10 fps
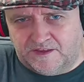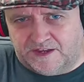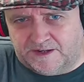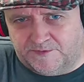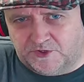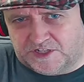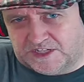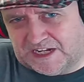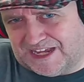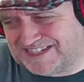And I'm not going
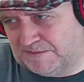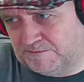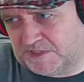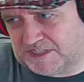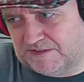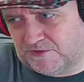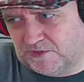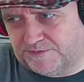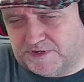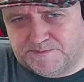to collect him because I haven't got
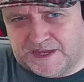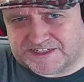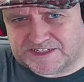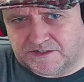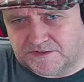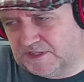a free pet slot.